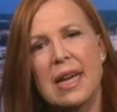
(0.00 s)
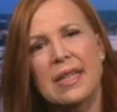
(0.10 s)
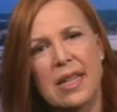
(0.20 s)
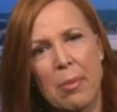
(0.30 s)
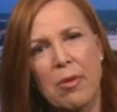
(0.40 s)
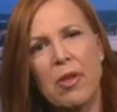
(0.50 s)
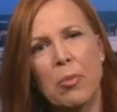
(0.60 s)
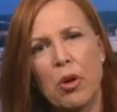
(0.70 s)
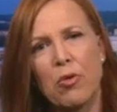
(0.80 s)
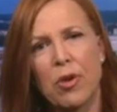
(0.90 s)
Some of
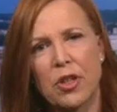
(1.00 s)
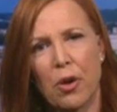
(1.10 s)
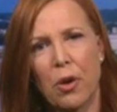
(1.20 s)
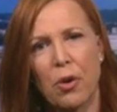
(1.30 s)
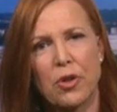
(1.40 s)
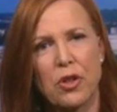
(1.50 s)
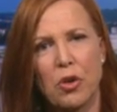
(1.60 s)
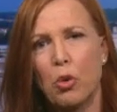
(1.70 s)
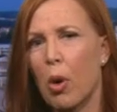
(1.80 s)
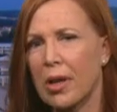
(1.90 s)
them who've returned
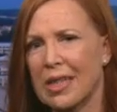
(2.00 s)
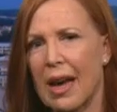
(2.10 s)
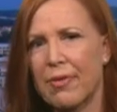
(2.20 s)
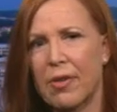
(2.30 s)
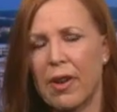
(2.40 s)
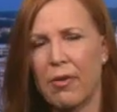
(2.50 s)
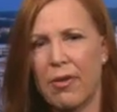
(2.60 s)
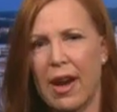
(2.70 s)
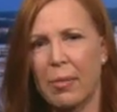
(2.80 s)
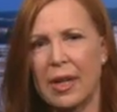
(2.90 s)
to what's left of their
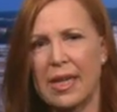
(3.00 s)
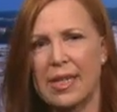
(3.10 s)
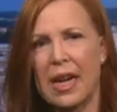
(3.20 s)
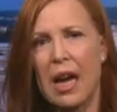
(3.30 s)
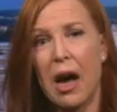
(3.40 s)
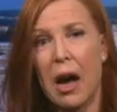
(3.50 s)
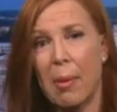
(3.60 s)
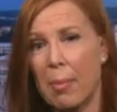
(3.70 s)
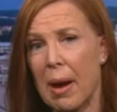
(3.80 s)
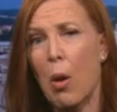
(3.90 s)
families
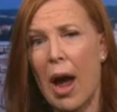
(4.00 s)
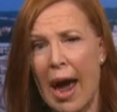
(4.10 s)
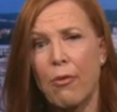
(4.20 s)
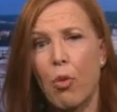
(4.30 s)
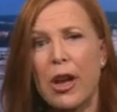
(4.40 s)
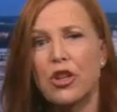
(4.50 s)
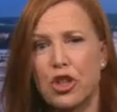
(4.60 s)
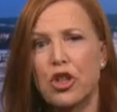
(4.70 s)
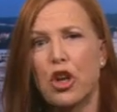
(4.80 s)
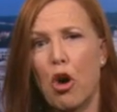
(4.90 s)
have
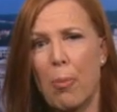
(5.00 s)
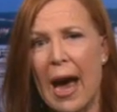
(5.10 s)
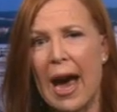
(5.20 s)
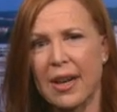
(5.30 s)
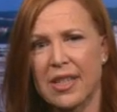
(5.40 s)
wished to go back.